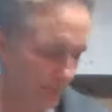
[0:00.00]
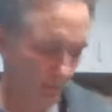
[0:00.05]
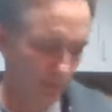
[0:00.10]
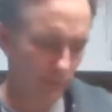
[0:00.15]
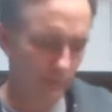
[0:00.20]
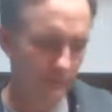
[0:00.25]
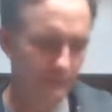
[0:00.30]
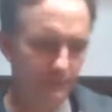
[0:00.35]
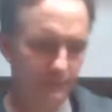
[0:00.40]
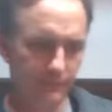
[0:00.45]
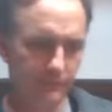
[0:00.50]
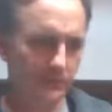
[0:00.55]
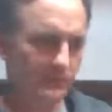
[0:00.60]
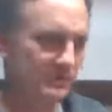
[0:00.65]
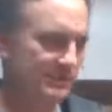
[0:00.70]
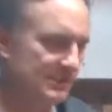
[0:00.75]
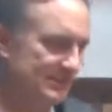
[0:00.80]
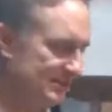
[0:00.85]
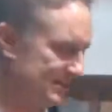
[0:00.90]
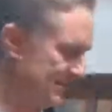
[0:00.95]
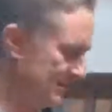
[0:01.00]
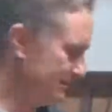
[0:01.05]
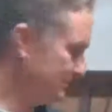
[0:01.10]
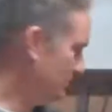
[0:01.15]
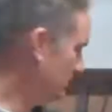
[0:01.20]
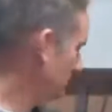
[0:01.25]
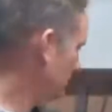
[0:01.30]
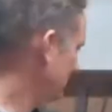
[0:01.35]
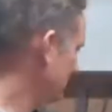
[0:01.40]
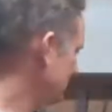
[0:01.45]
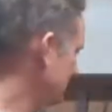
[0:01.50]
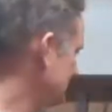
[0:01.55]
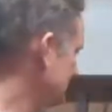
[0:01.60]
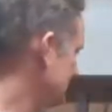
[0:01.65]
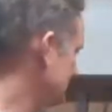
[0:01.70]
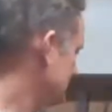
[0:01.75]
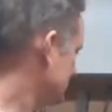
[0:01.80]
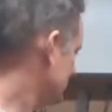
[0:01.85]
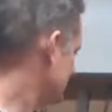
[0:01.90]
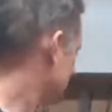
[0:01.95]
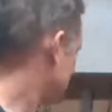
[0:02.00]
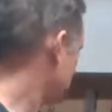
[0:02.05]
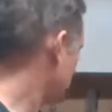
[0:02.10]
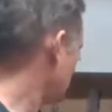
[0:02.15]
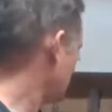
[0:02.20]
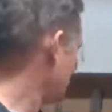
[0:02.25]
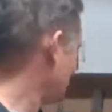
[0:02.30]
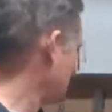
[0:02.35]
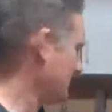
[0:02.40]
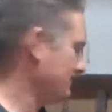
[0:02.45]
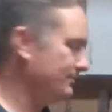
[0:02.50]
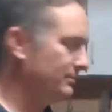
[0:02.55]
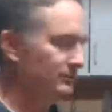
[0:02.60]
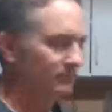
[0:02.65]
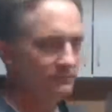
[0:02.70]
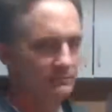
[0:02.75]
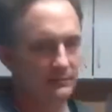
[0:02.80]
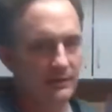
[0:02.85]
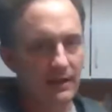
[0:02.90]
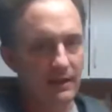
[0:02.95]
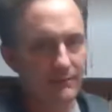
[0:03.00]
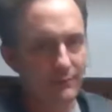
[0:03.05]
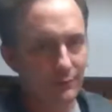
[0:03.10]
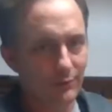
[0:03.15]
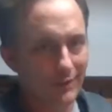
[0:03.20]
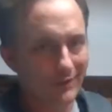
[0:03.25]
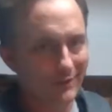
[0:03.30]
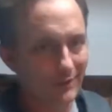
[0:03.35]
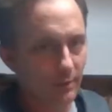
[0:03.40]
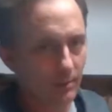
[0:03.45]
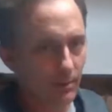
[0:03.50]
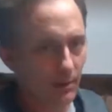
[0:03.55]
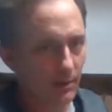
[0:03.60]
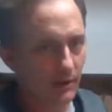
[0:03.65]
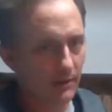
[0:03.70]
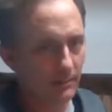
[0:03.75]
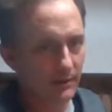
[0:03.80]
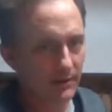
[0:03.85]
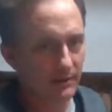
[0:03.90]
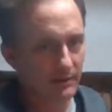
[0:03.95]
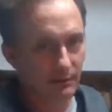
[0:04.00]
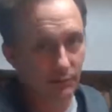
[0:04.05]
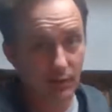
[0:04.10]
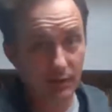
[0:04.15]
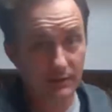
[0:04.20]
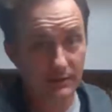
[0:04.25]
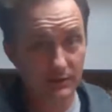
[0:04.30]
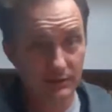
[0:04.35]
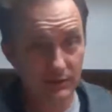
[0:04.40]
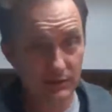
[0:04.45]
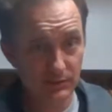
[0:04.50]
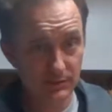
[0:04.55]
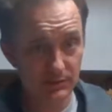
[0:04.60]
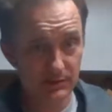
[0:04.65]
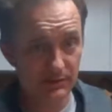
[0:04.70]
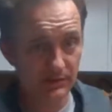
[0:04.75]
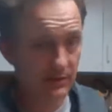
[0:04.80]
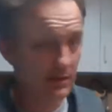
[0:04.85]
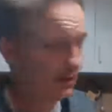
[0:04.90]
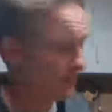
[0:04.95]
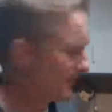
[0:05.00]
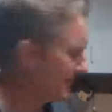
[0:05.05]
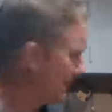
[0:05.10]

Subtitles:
Good first example is a star map. I have it right here behind me. We're going to use a star